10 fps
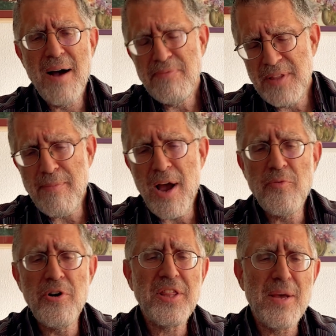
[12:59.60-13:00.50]
They might
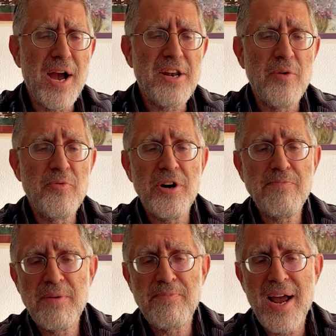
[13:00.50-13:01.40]
work, they might not
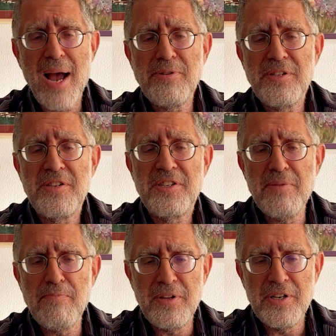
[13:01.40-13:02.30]
work, but perhaps the
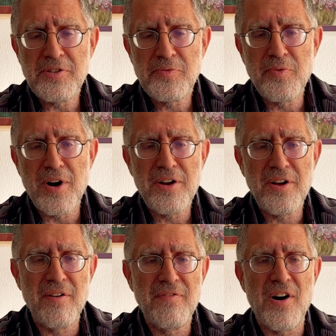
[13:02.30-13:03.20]
simplest one of